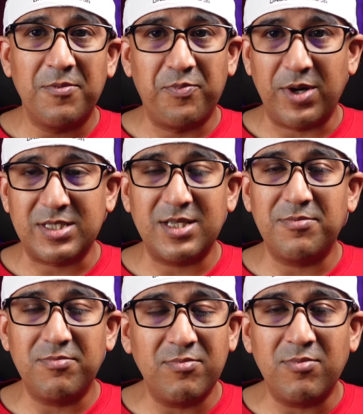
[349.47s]
but
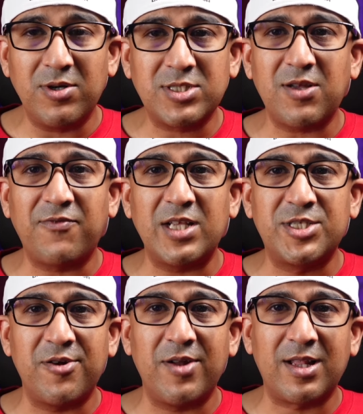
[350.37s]
most of the
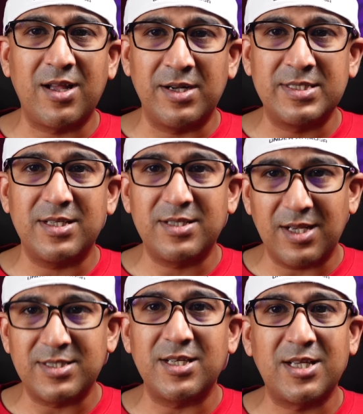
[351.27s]
general cars
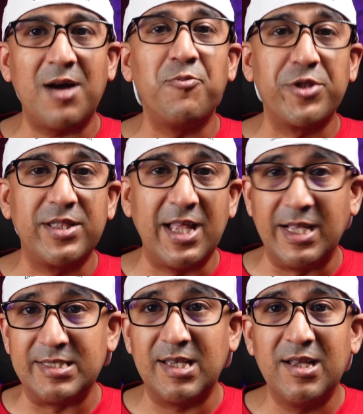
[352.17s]
doesn't come with
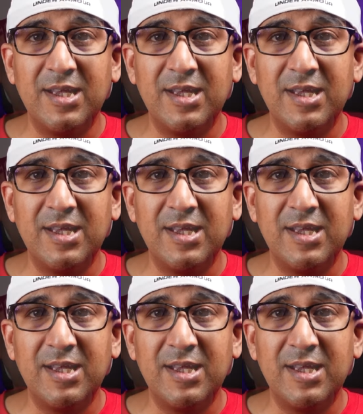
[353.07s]
these.